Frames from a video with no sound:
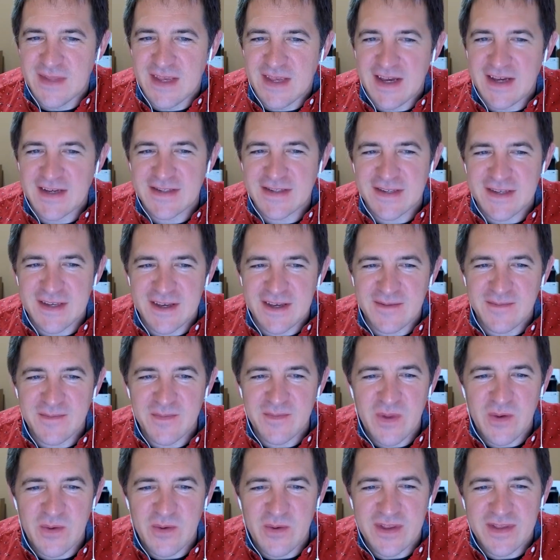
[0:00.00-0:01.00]
Excellent.
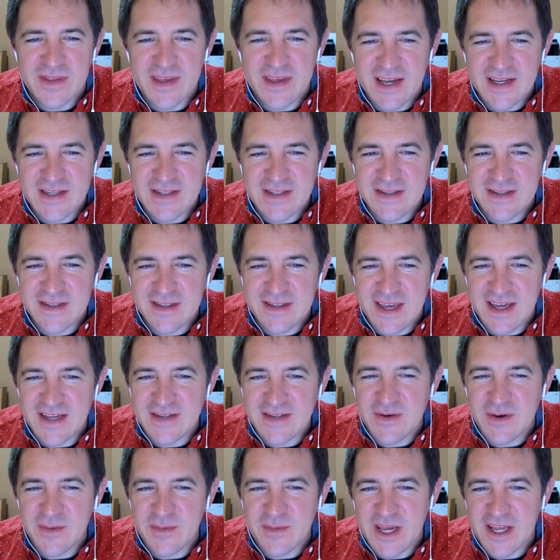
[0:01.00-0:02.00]
Well, thanks
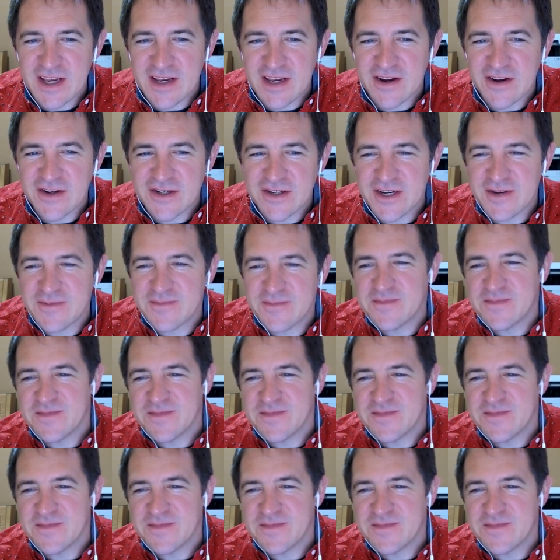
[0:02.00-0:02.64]
for being here, Jim.